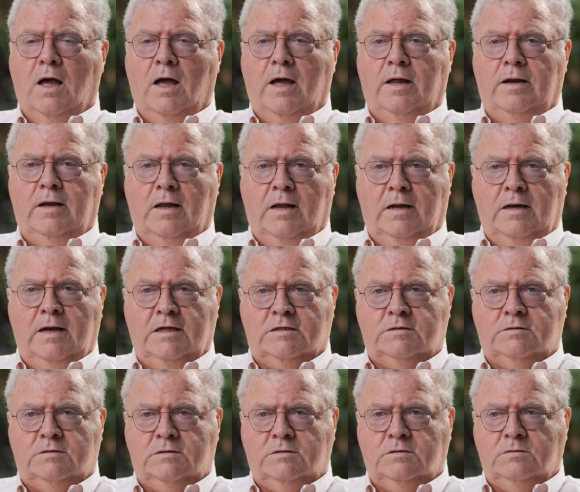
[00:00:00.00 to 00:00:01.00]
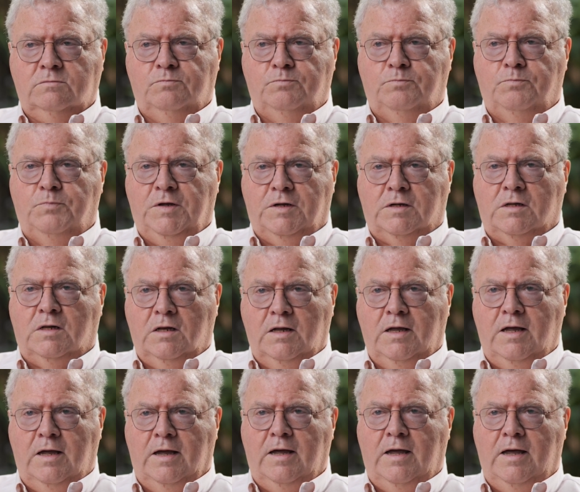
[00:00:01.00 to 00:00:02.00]
And, and let's be
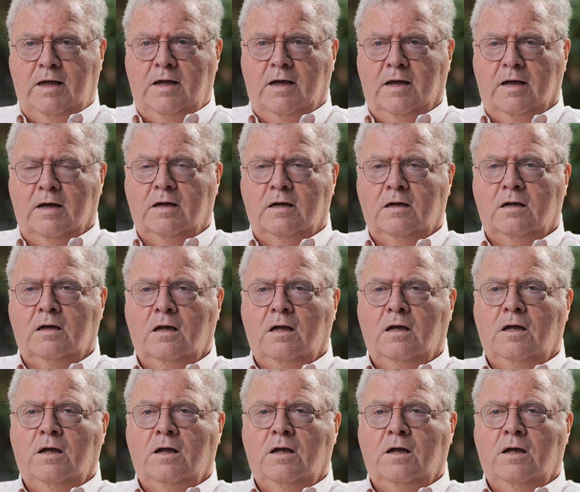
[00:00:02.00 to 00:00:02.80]
clear here